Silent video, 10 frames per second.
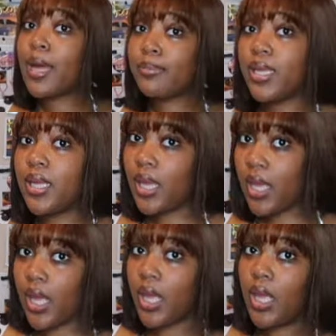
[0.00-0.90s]
probably
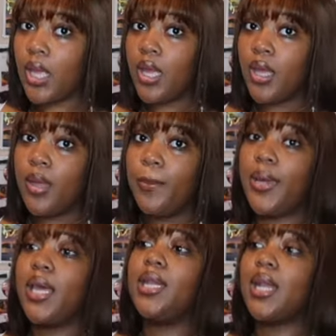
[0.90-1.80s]
can't,
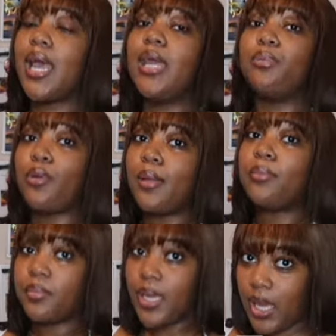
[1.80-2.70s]
but neither
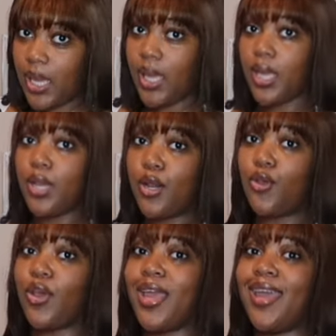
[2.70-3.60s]
problem can,
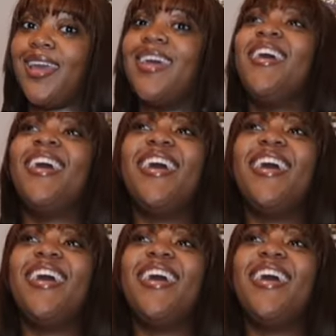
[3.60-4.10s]
okay?